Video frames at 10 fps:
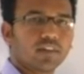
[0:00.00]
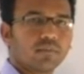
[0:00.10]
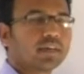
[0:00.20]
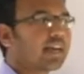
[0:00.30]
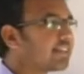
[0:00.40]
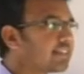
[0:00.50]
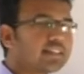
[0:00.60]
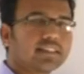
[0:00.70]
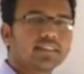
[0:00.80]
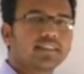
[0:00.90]
But
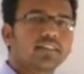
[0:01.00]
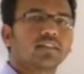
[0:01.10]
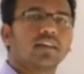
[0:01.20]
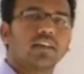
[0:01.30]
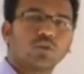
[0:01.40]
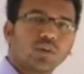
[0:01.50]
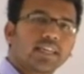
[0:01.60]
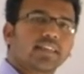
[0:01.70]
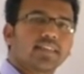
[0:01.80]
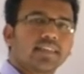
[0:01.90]
classical theory says you
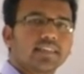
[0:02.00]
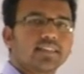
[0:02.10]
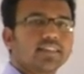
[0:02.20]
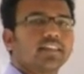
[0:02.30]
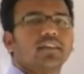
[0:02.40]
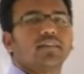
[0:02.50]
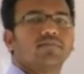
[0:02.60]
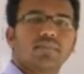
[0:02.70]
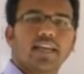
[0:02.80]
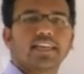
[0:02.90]
increase the intensity,
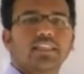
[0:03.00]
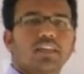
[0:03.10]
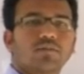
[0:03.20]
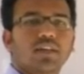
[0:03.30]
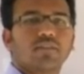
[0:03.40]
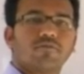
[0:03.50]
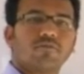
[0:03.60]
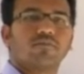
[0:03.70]
the energy of the